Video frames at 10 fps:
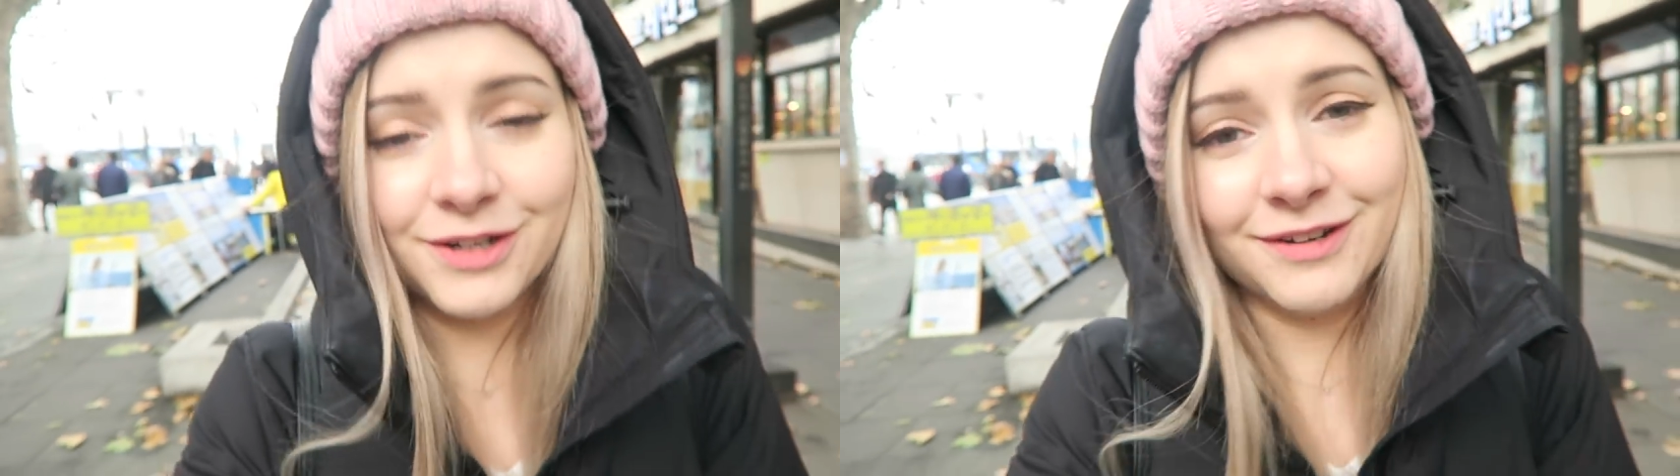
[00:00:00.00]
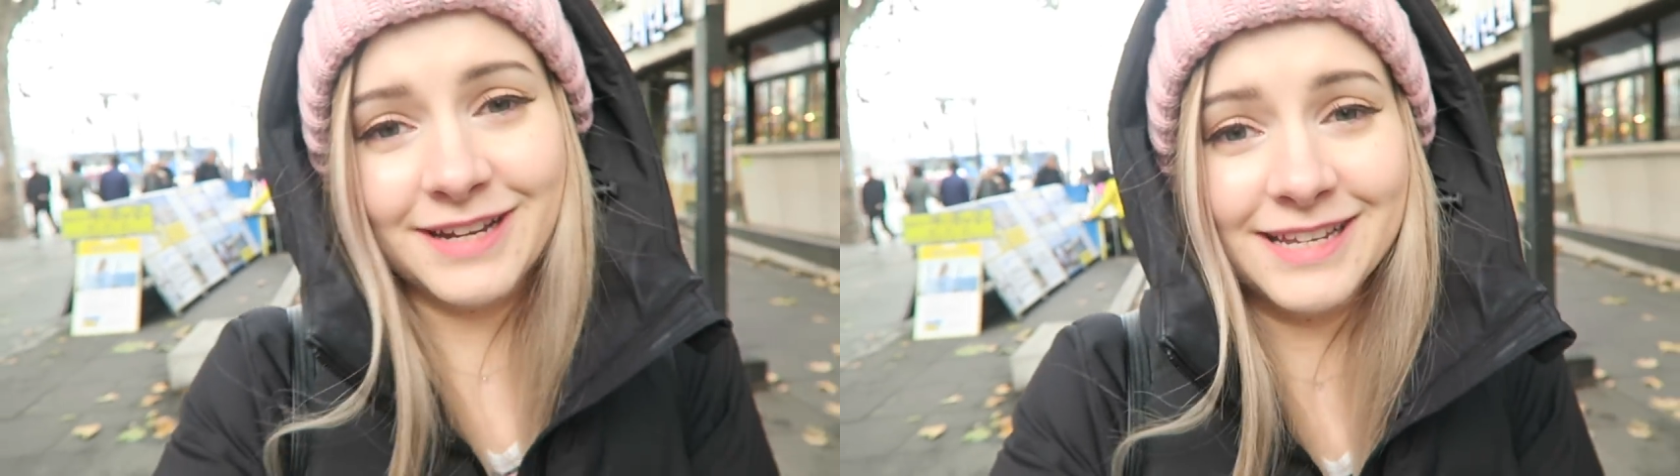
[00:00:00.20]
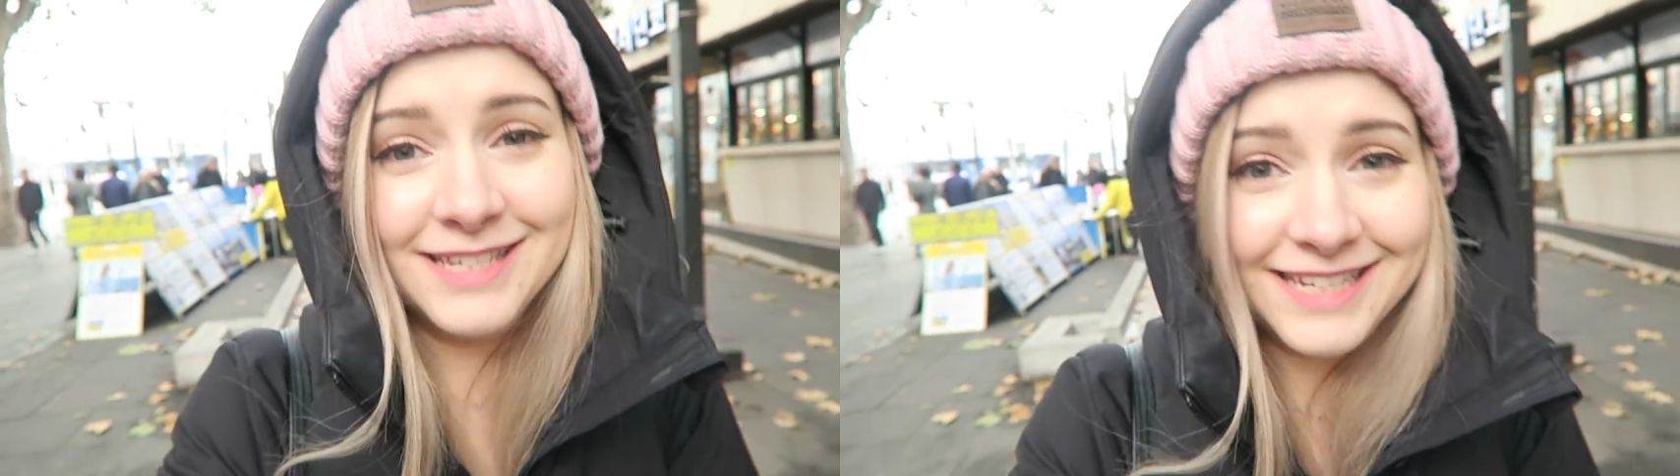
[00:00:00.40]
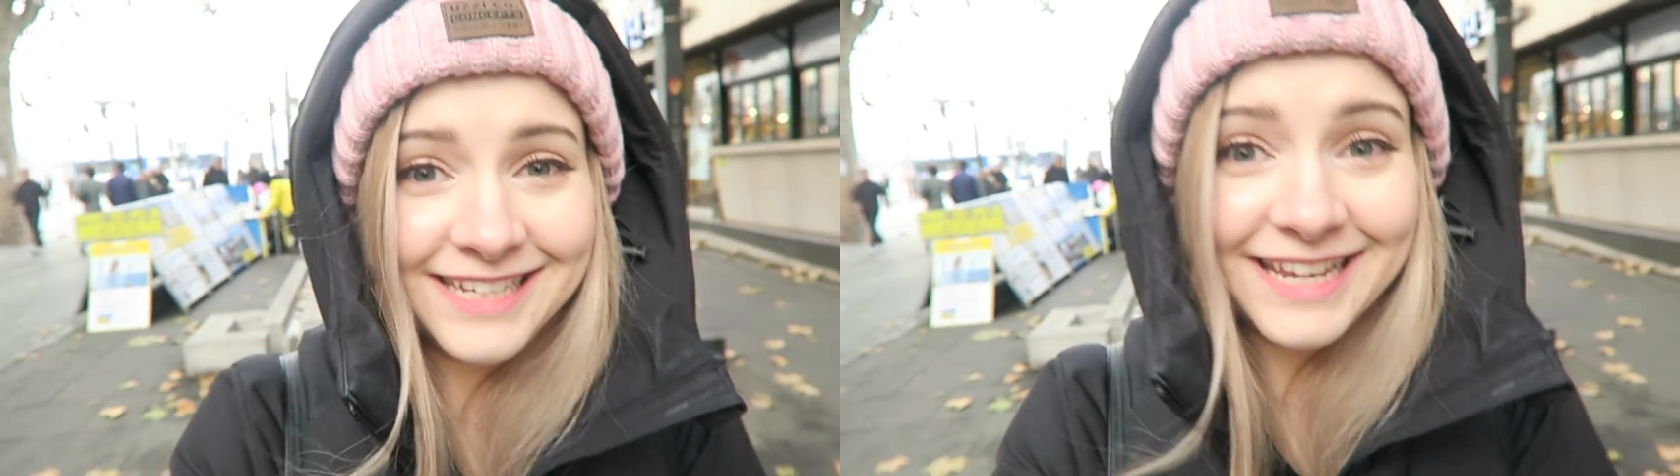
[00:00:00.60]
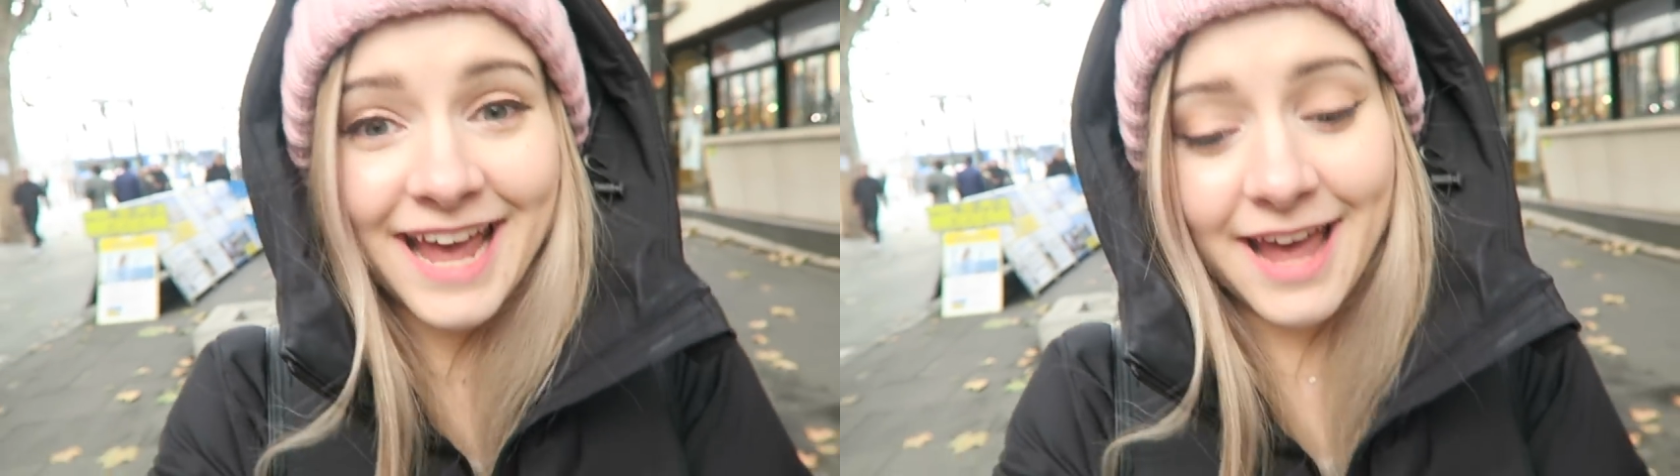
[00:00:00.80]
Korean
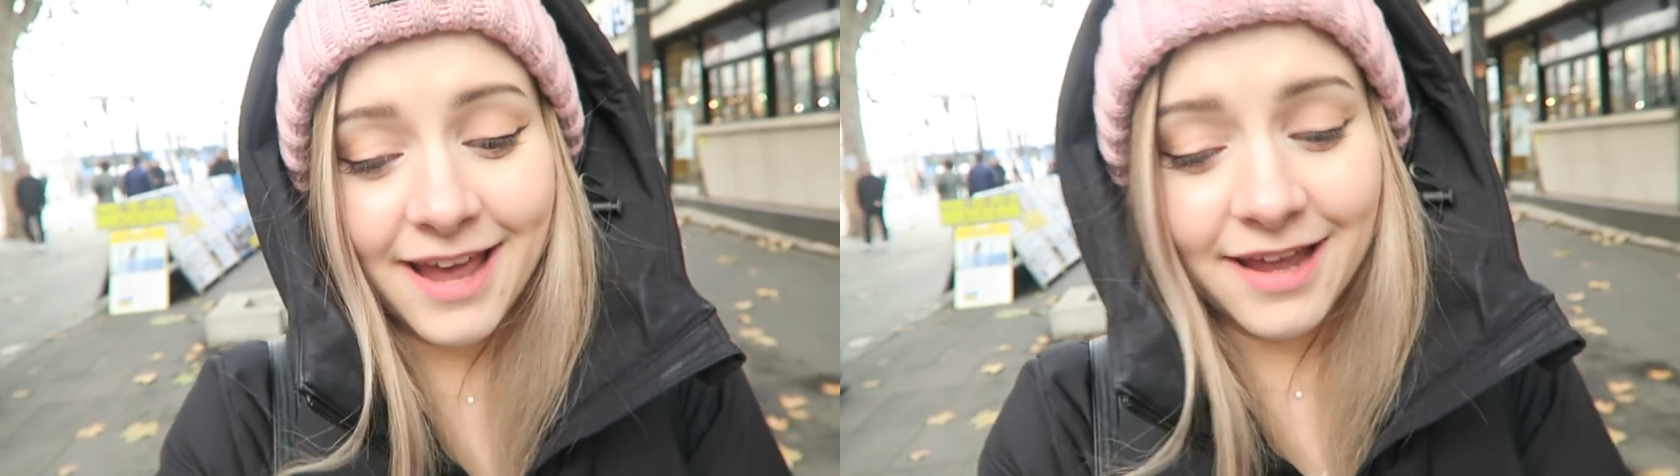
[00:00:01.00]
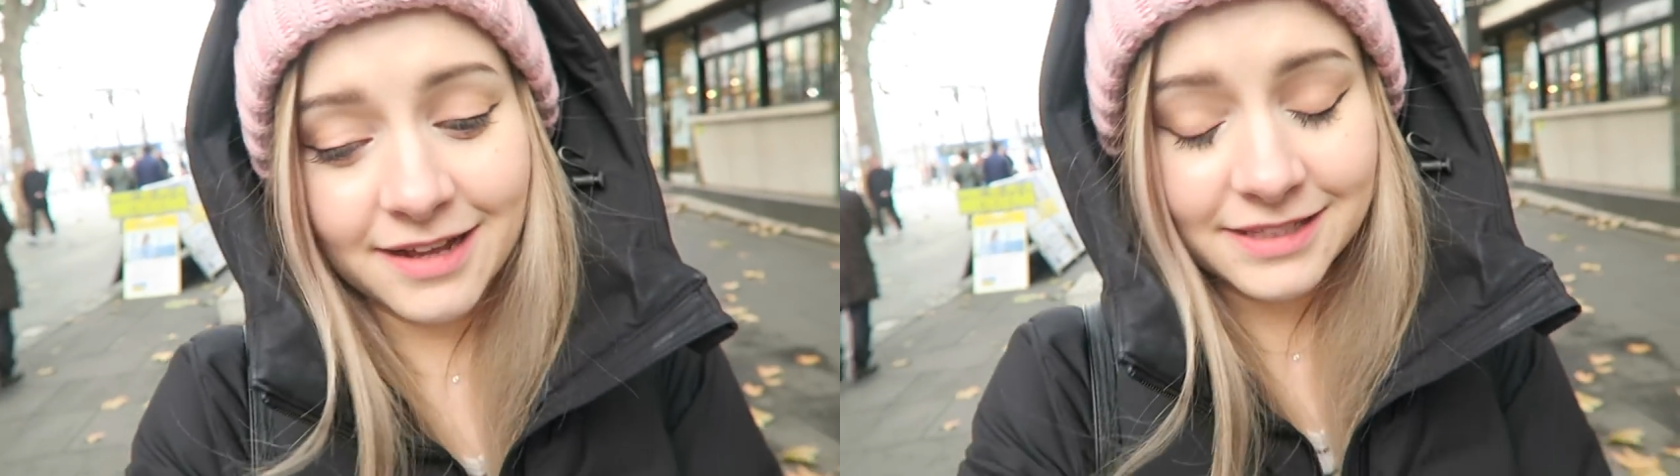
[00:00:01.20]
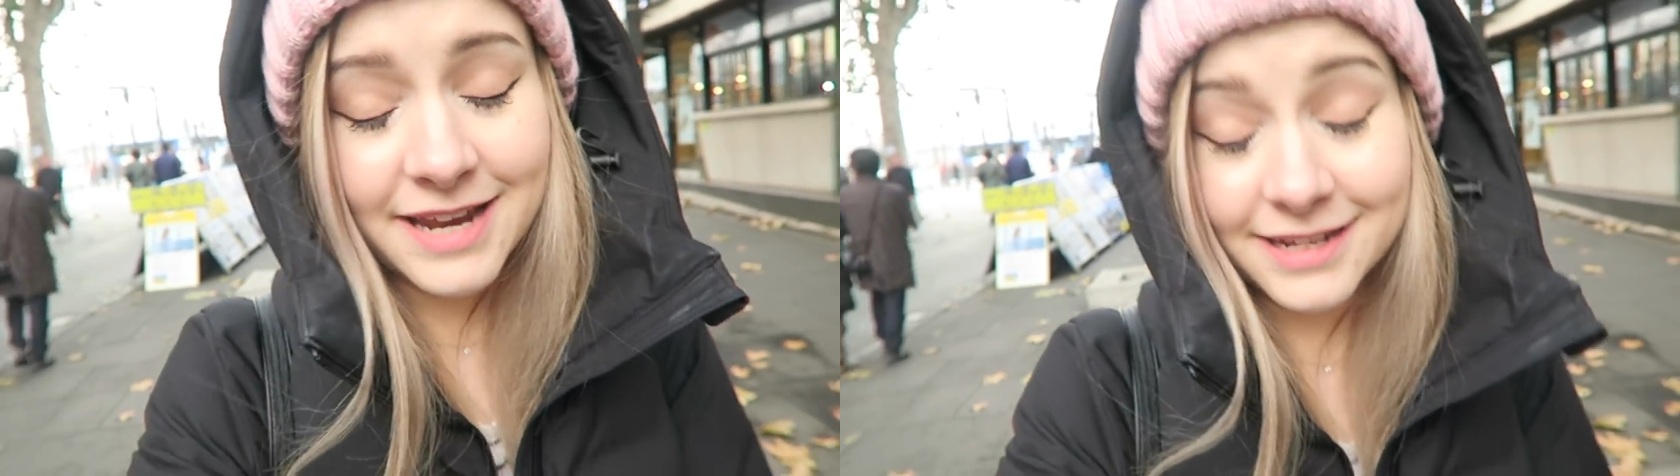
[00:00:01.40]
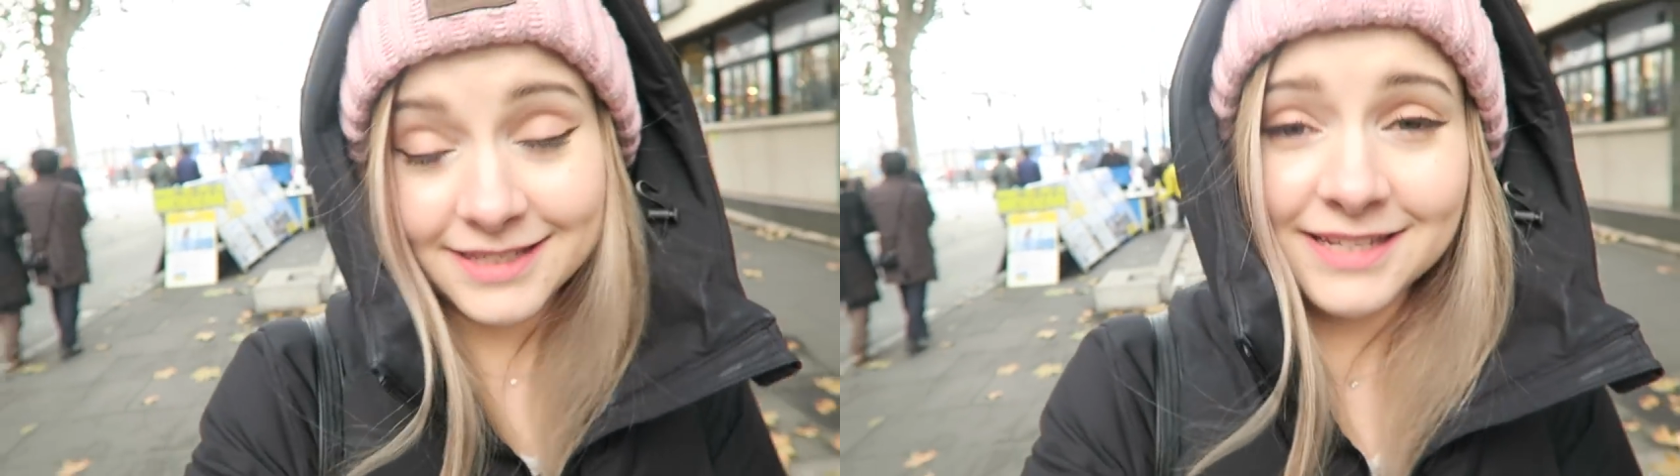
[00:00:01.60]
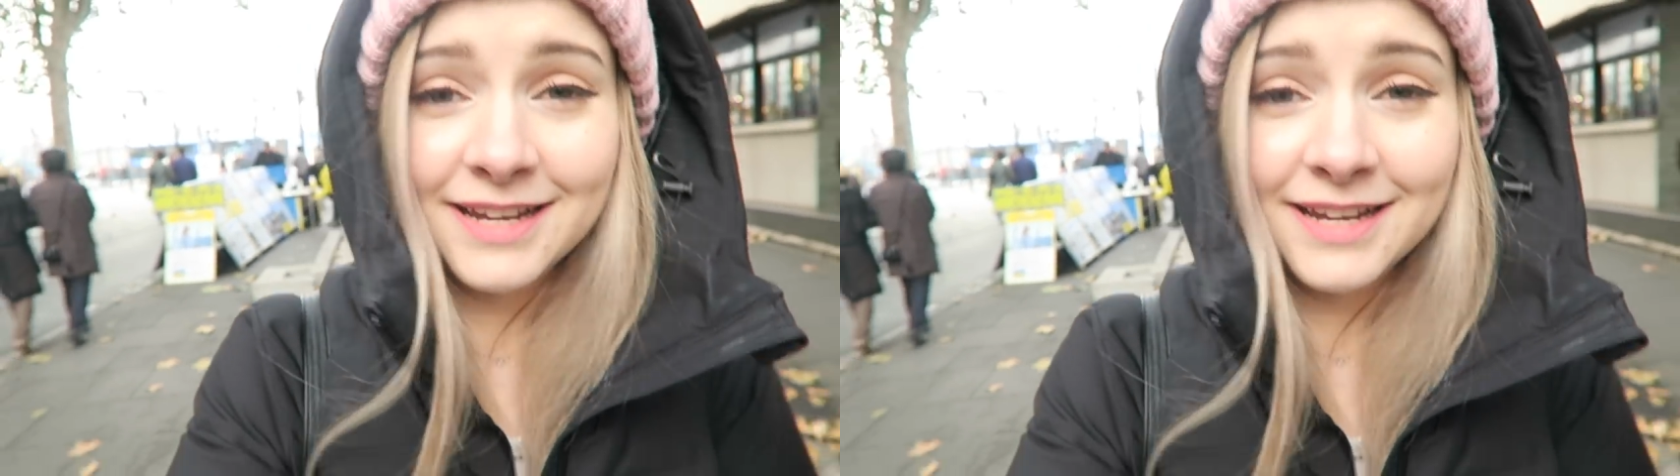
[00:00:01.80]
tea and snacks,